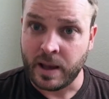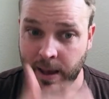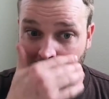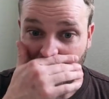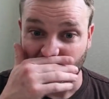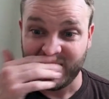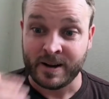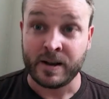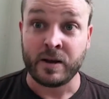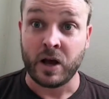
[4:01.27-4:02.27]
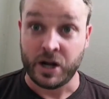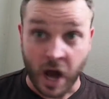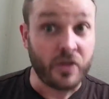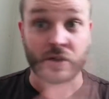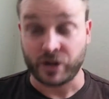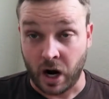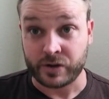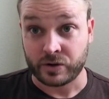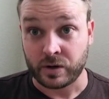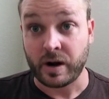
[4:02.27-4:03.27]
And I want another
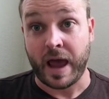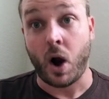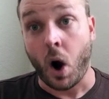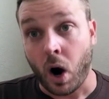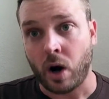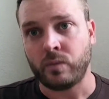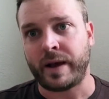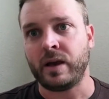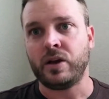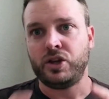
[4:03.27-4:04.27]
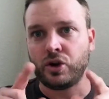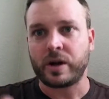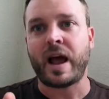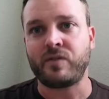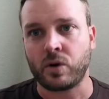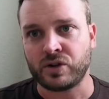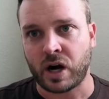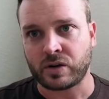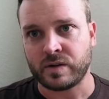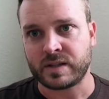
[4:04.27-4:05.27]
doctor at all. Like, you're going to have your own
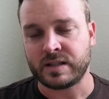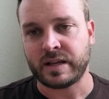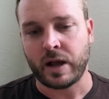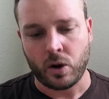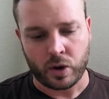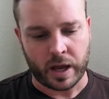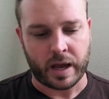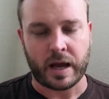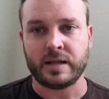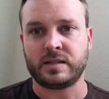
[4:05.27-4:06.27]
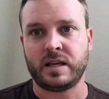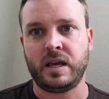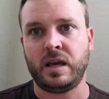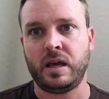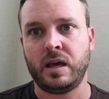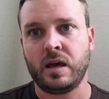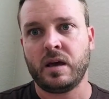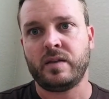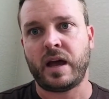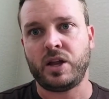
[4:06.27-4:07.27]
doctor that's going to say, okay, I see
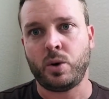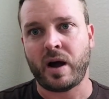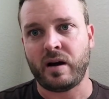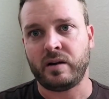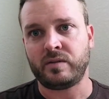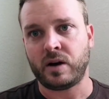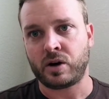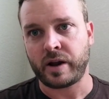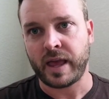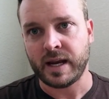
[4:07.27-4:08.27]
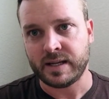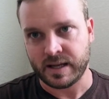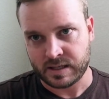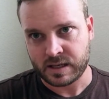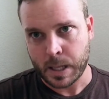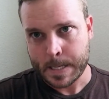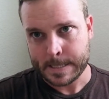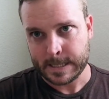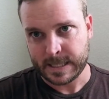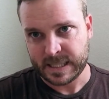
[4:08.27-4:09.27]
that you have a herniated disc.
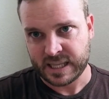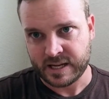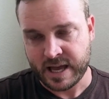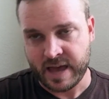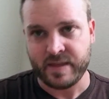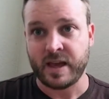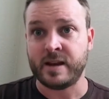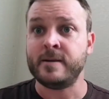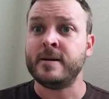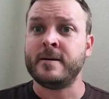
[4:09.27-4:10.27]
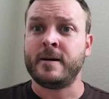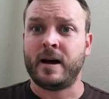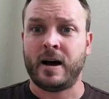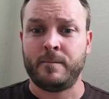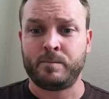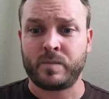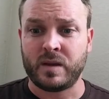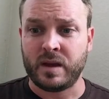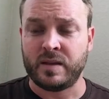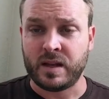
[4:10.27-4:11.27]
And then
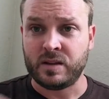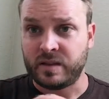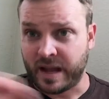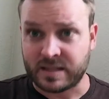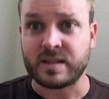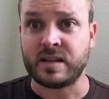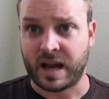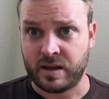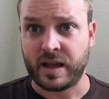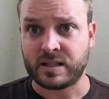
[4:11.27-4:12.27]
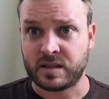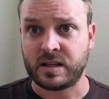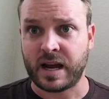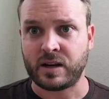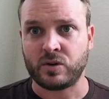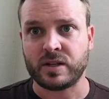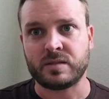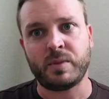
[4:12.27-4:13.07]
that's the diagnosis.